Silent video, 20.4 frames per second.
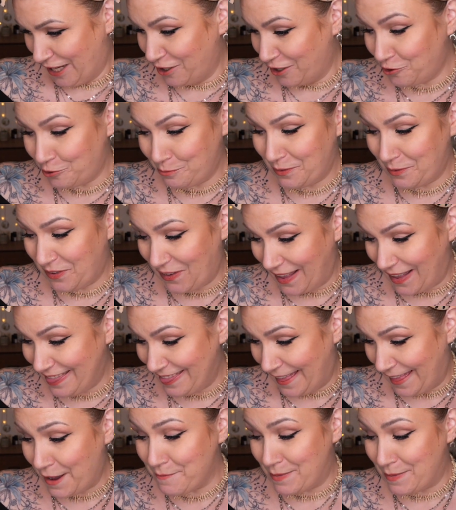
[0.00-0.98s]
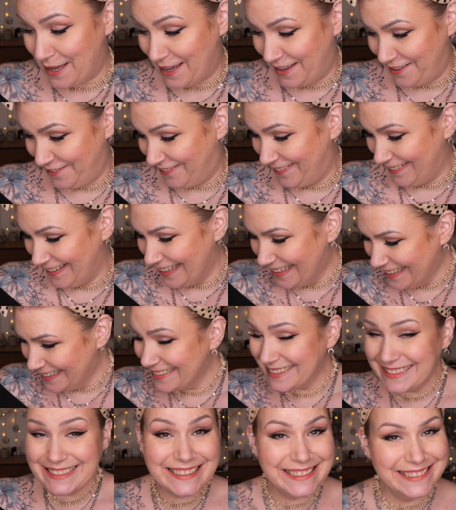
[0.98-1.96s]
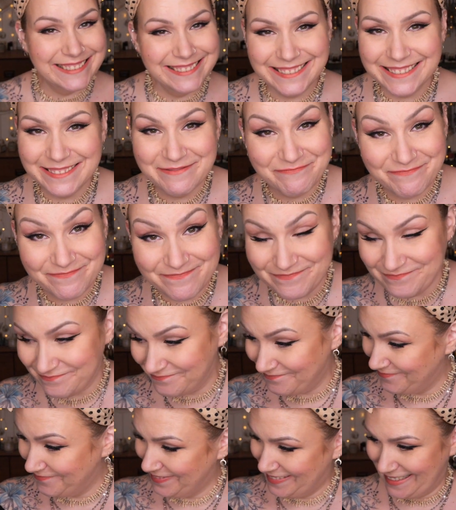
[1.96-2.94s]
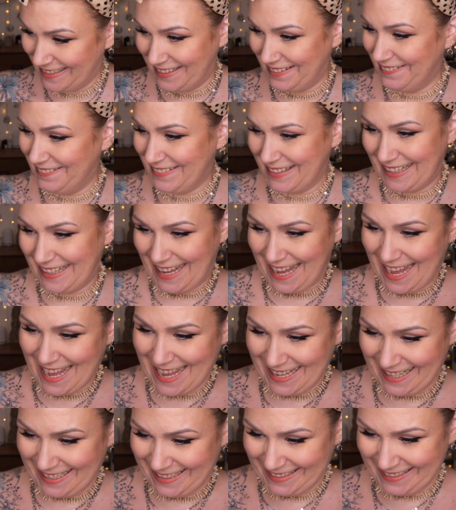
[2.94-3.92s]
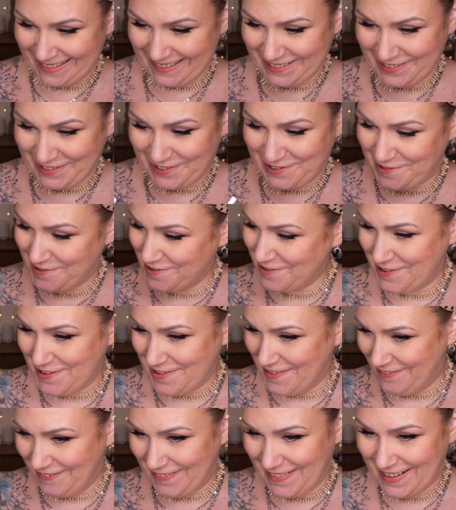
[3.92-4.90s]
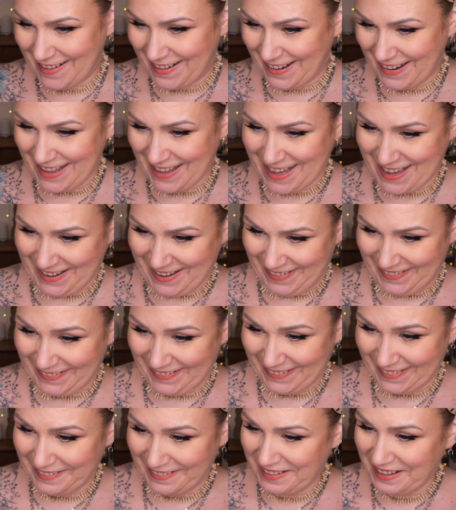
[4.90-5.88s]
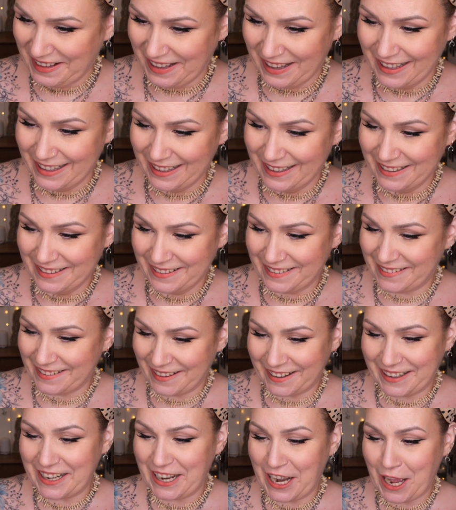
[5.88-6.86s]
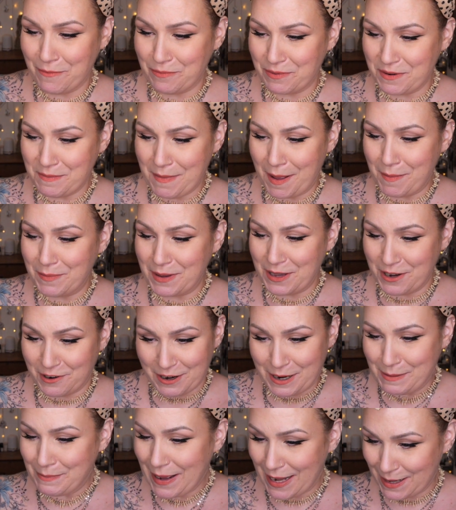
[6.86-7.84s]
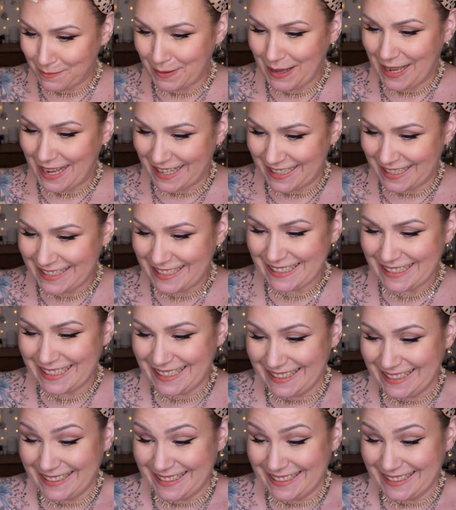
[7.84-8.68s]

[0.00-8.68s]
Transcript: 100% that bitch. It's like, okay, it's a straw. What are you? Suck it up. Remember, you're a bad bitch.